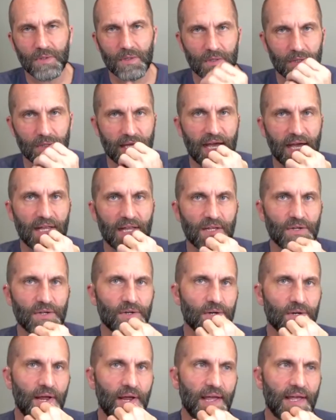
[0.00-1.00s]

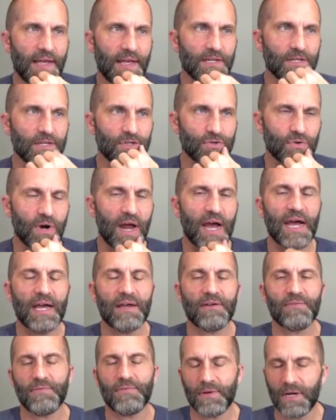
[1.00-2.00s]
Calendar, and
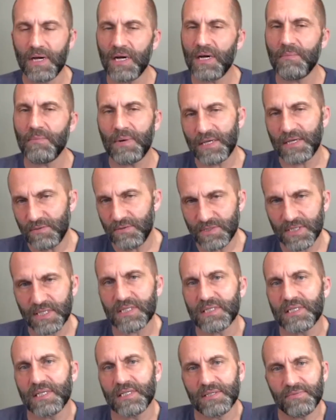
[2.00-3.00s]
Drive, I use
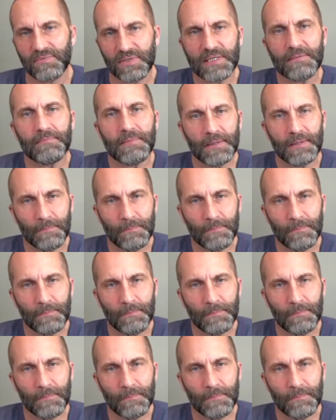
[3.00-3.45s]
extensively. Yeah.